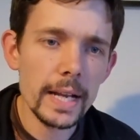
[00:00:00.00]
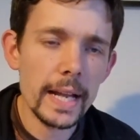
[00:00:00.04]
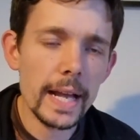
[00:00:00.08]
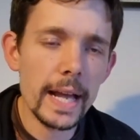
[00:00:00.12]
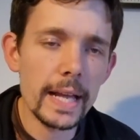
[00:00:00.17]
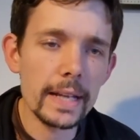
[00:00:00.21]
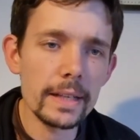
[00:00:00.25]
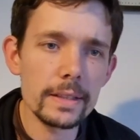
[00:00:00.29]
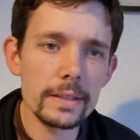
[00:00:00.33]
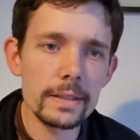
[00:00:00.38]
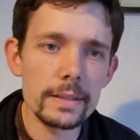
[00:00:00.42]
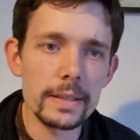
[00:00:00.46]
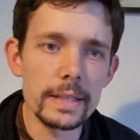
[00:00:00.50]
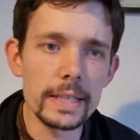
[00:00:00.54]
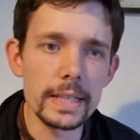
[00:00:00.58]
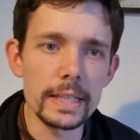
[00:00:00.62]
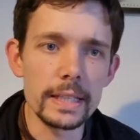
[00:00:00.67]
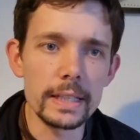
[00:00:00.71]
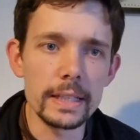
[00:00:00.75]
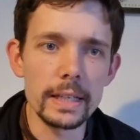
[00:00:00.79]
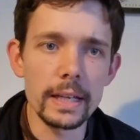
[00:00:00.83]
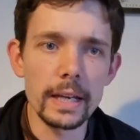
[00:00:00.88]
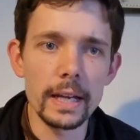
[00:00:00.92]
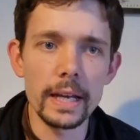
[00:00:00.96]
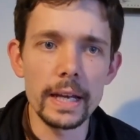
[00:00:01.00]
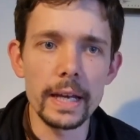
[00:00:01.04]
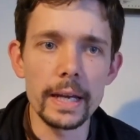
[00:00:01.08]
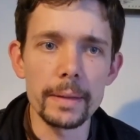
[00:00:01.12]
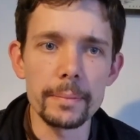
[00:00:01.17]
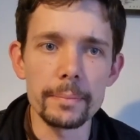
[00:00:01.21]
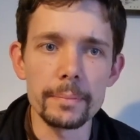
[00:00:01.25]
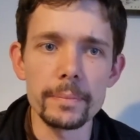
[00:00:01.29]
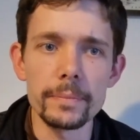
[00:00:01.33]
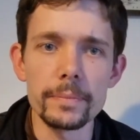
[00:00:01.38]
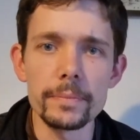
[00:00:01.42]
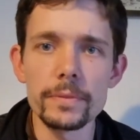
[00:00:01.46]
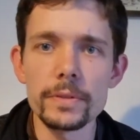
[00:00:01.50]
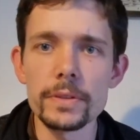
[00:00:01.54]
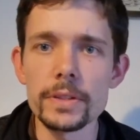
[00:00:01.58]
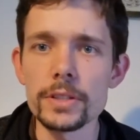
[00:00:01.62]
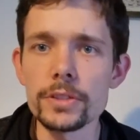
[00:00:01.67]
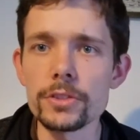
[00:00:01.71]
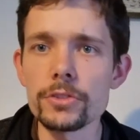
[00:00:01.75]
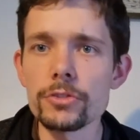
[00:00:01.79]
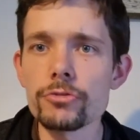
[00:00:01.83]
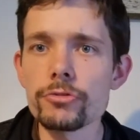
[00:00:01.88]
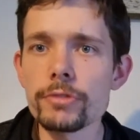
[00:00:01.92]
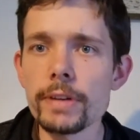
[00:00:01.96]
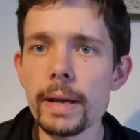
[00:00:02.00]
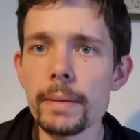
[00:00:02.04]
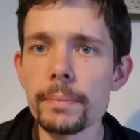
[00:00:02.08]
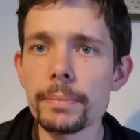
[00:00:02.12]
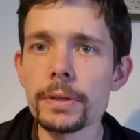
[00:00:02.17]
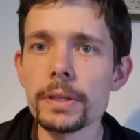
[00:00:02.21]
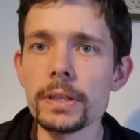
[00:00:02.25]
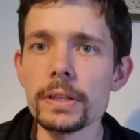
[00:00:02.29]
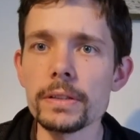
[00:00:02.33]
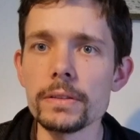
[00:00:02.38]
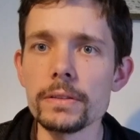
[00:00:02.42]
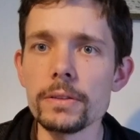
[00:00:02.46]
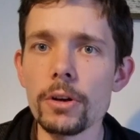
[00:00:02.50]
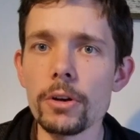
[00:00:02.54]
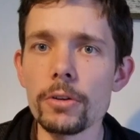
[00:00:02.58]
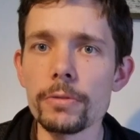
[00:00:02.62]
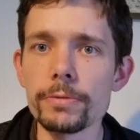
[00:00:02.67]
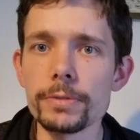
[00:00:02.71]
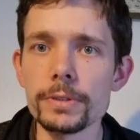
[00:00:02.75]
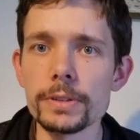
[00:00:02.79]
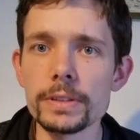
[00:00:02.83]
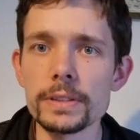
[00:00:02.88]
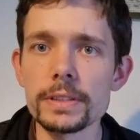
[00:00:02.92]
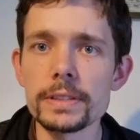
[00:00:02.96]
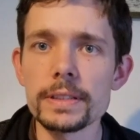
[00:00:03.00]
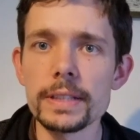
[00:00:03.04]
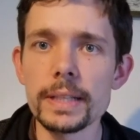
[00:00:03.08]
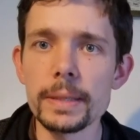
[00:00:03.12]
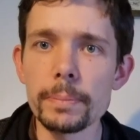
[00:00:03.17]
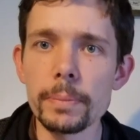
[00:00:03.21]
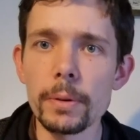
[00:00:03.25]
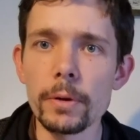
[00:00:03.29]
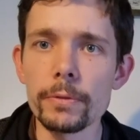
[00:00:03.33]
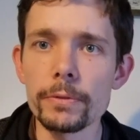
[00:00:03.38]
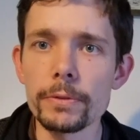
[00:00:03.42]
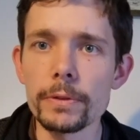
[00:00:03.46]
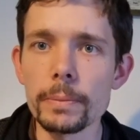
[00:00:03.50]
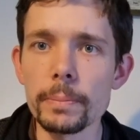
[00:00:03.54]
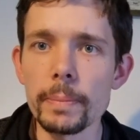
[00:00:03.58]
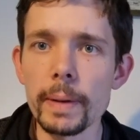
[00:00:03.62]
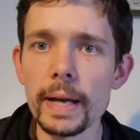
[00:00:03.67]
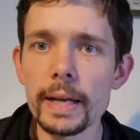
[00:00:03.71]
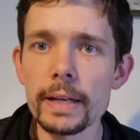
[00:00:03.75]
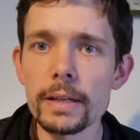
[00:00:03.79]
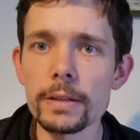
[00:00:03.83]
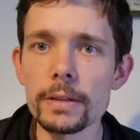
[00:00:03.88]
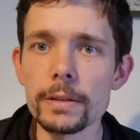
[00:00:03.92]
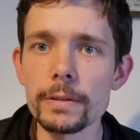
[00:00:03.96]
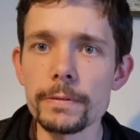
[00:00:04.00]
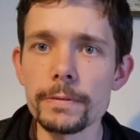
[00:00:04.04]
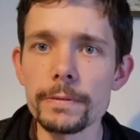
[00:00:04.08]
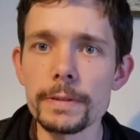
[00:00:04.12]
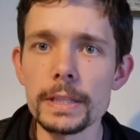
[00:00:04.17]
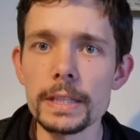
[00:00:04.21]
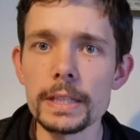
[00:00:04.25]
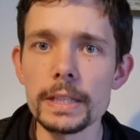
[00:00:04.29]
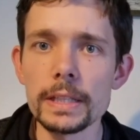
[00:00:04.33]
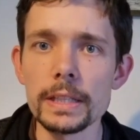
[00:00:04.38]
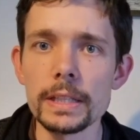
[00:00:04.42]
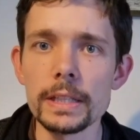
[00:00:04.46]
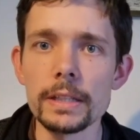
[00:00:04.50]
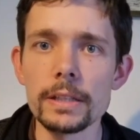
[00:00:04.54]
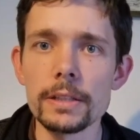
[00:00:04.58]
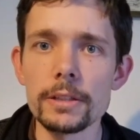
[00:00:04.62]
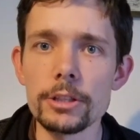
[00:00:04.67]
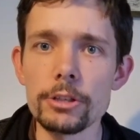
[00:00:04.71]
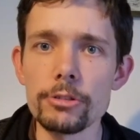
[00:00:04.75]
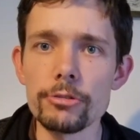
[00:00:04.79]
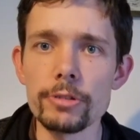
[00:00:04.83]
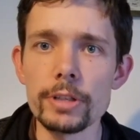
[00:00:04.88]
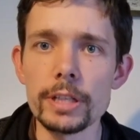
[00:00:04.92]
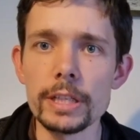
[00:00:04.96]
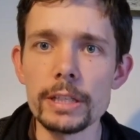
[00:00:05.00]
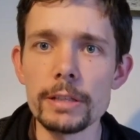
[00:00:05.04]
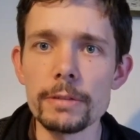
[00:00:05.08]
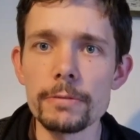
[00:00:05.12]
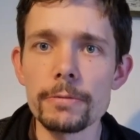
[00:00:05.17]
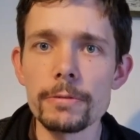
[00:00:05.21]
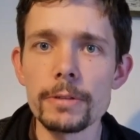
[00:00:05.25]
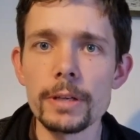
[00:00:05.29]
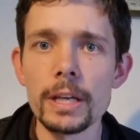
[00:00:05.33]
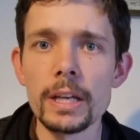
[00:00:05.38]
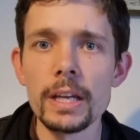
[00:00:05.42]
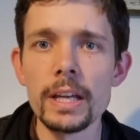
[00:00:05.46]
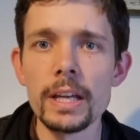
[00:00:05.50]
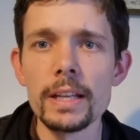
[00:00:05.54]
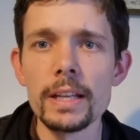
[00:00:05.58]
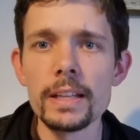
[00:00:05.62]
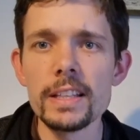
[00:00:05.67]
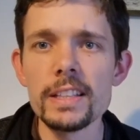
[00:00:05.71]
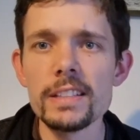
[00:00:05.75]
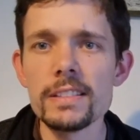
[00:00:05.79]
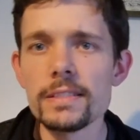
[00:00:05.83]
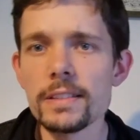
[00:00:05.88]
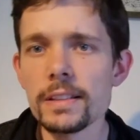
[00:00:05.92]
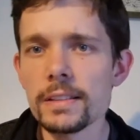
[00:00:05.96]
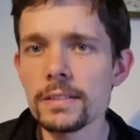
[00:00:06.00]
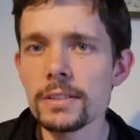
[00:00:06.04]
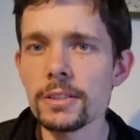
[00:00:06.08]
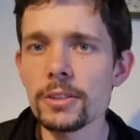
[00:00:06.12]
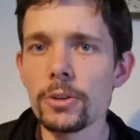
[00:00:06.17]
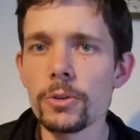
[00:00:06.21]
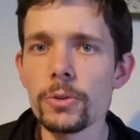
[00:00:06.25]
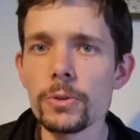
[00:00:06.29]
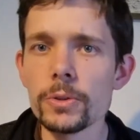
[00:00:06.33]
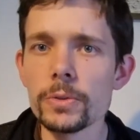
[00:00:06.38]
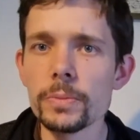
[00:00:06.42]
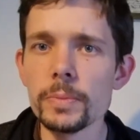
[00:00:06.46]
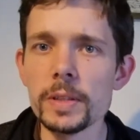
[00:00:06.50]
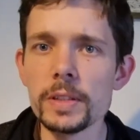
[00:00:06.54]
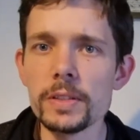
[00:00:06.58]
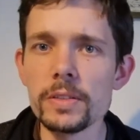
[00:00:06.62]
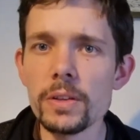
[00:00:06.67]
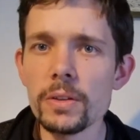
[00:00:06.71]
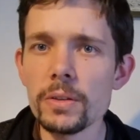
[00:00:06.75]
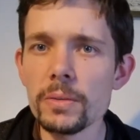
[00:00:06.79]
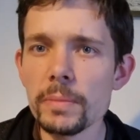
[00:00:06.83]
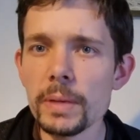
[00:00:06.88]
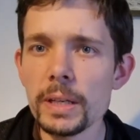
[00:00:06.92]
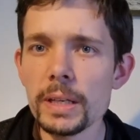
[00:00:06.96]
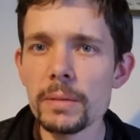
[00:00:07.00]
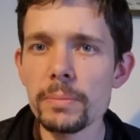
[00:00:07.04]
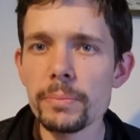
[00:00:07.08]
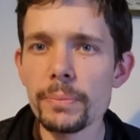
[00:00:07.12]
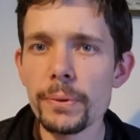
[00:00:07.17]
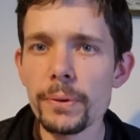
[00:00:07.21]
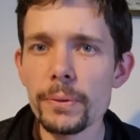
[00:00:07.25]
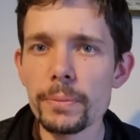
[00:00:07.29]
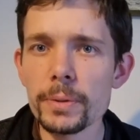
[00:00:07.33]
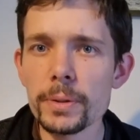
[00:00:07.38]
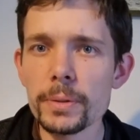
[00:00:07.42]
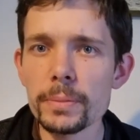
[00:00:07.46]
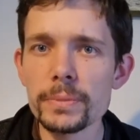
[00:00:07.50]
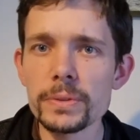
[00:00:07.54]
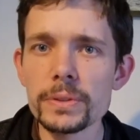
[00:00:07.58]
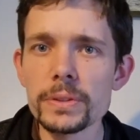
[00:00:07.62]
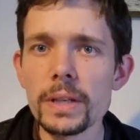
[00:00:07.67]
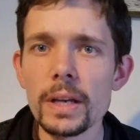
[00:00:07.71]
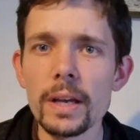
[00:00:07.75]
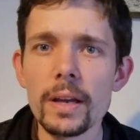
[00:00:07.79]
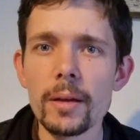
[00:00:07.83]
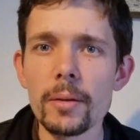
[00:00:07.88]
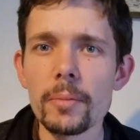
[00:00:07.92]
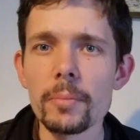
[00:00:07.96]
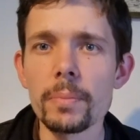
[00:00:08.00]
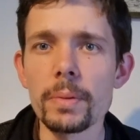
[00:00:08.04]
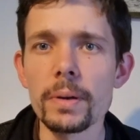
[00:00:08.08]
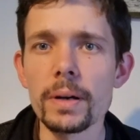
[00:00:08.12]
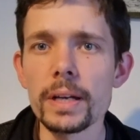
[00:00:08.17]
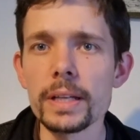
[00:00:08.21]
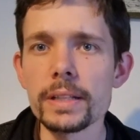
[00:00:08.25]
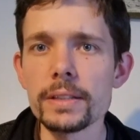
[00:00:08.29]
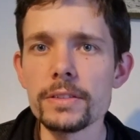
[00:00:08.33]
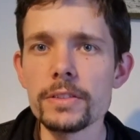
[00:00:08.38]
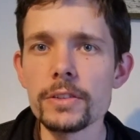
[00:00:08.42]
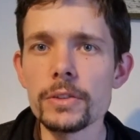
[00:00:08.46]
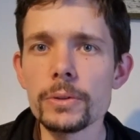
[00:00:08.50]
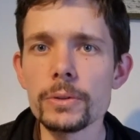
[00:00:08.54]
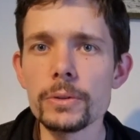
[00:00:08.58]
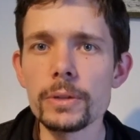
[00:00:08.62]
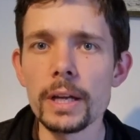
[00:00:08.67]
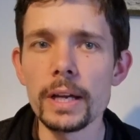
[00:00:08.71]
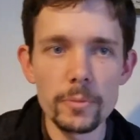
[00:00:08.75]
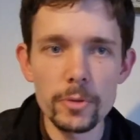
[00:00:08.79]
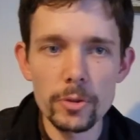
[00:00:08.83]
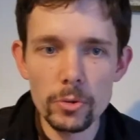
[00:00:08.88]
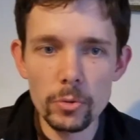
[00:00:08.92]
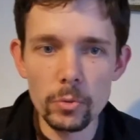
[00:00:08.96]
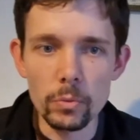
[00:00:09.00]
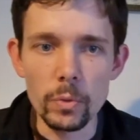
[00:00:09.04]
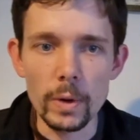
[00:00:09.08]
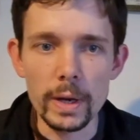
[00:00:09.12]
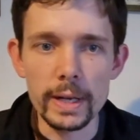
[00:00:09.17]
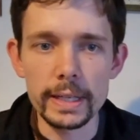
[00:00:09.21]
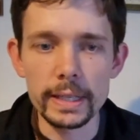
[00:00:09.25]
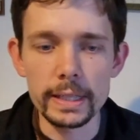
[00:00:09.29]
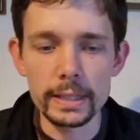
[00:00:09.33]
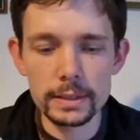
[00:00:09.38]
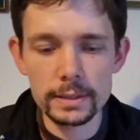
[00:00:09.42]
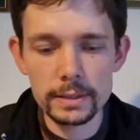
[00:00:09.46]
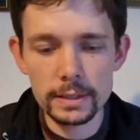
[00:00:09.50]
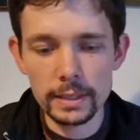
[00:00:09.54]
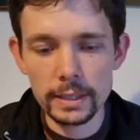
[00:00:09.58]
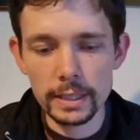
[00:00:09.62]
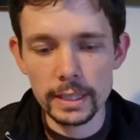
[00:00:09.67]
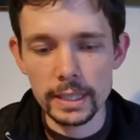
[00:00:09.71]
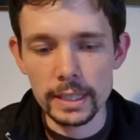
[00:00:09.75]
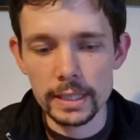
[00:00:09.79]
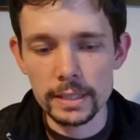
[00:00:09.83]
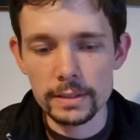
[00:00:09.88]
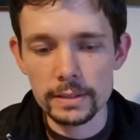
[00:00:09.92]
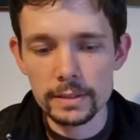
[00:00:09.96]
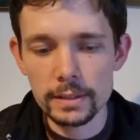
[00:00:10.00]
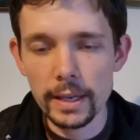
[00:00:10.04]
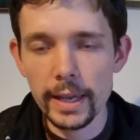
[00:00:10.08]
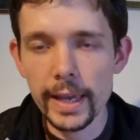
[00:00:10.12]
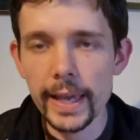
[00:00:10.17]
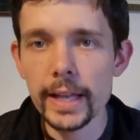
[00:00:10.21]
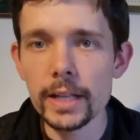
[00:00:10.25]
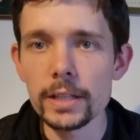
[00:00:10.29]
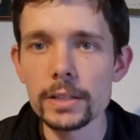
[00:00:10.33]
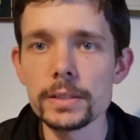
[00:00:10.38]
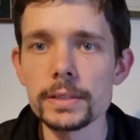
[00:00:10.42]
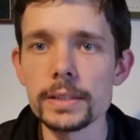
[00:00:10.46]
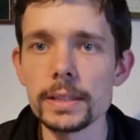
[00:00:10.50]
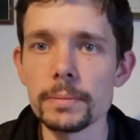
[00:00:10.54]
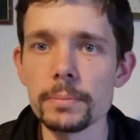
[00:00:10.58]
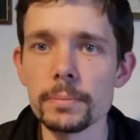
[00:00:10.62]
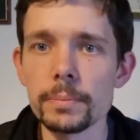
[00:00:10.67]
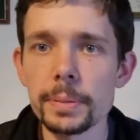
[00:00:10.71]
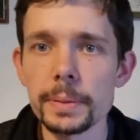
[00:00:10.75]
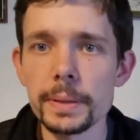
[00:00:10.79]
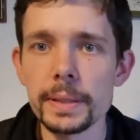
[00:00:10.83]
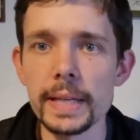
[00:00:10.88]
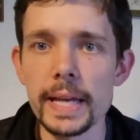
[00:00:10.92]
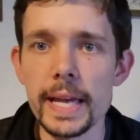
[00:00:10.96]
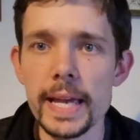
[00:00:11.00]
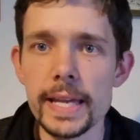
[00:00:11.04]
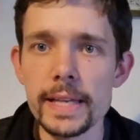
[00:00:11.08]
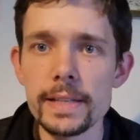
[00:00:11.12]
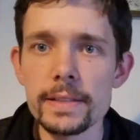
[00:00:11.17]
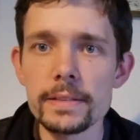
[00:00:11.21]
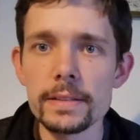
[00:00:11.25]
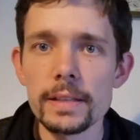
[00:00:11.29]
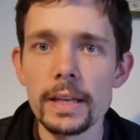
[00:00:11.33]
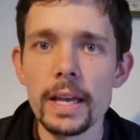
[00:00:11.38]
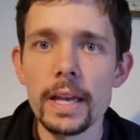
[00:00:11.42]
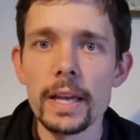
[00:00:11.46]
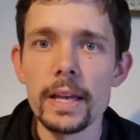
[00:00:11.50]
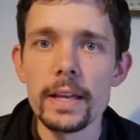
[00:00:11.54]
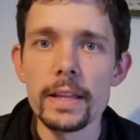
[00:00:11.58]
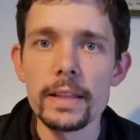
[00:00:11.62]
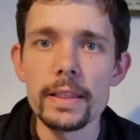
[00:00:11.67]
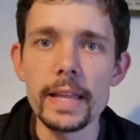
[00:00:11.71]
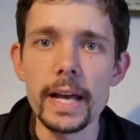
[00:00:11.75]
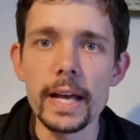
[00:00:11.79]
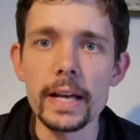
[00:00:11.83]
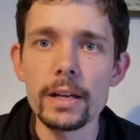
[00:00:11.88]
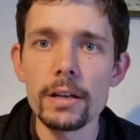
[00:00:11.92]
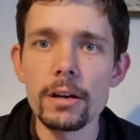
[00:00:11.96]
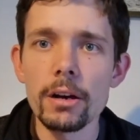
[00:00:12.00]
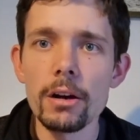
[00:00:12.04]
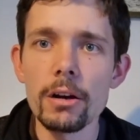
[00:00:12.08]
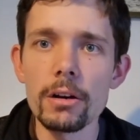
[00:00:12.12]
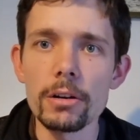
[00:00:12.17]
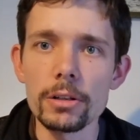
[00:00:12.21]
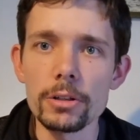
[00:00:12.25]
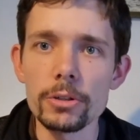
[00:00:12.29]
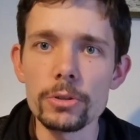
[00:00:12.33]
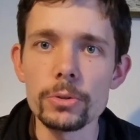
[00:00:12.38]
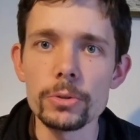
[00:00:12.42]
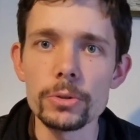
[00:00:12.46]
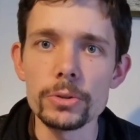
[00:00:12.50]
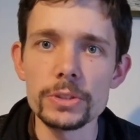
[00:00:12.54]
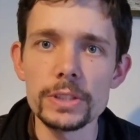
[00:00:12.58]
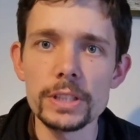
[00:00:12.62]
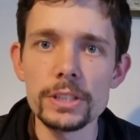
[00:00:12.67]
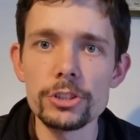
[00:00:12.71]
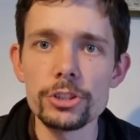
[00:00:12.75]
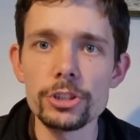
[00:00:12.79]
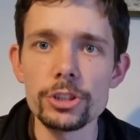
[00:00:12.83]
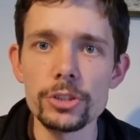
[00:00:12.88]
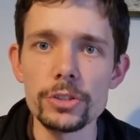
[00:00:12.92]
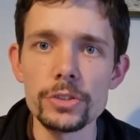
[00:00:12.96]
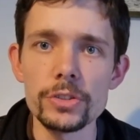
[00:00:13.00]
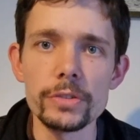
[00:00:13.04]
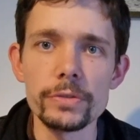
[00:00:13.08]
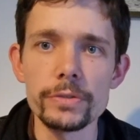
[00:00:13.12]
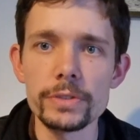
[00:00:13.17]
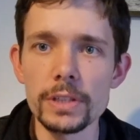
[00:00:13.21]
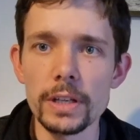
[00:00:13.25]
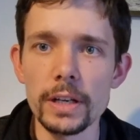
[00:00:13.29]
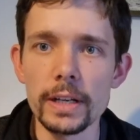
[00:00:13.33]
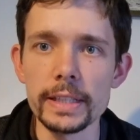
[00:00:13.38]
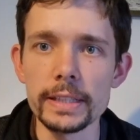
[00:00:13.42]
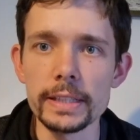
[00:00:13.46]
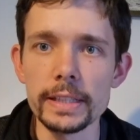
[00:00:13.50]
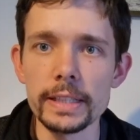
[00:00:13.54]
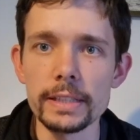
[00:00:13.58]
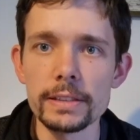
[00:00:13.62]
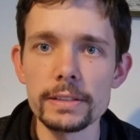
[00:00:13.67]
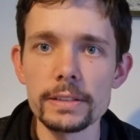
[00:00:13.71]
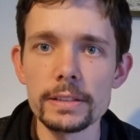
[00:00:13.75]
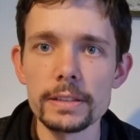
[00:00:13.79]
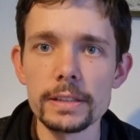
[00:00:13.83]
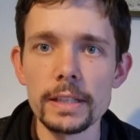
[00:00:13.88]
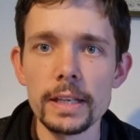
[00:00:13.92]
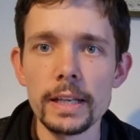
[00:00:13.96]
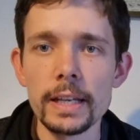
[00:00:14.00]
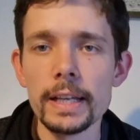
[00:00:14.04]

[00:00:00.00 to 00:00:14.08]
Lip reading: And the strap can often slip off the back of the greave. This doesn't cause me too many problems, but I do like when it is held in place, that can't cause issues of tightness.